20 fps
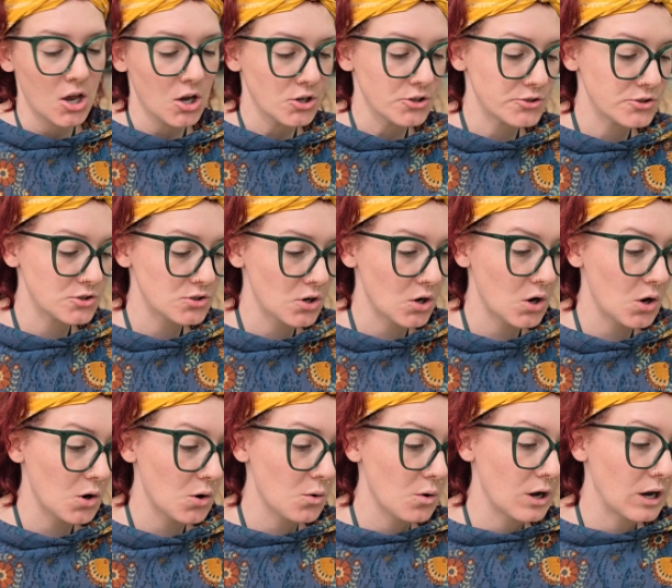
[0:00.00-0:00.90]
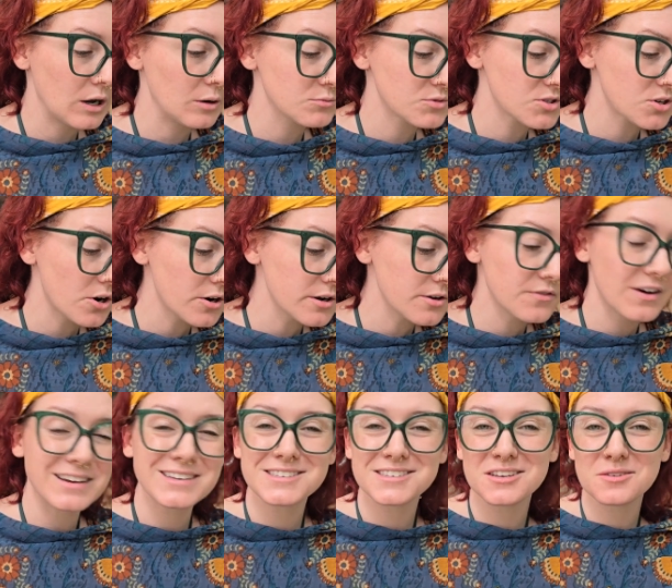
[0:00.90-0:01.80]
So sorry if
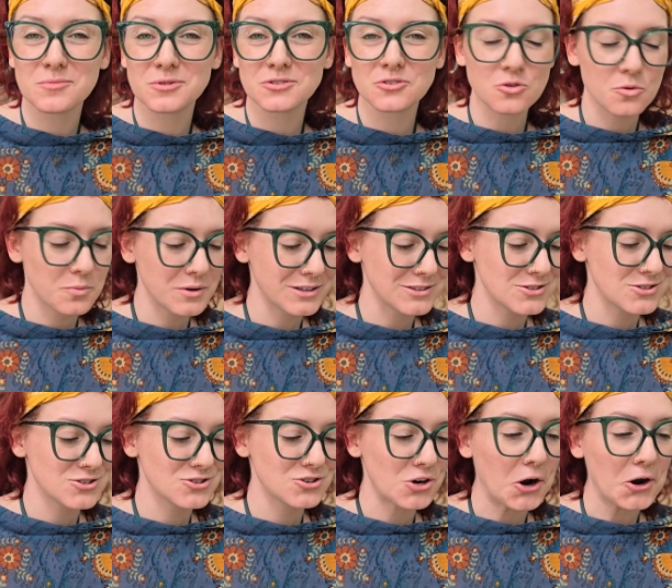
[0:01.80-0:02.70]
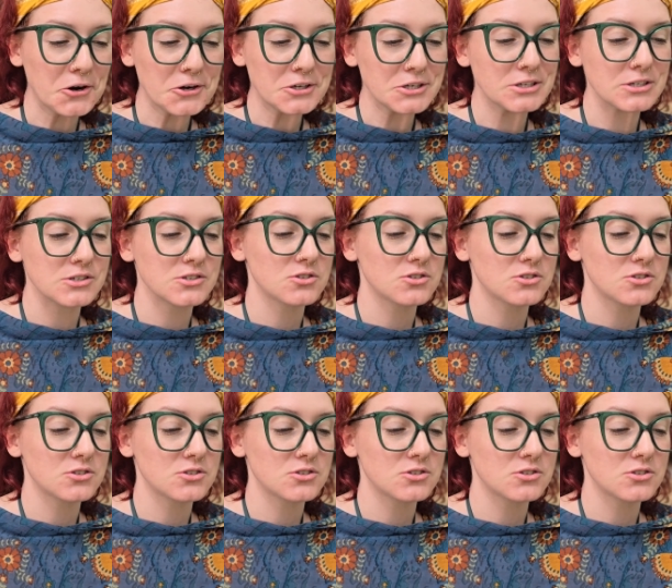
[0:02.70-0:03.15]
I seem a little bit snarky.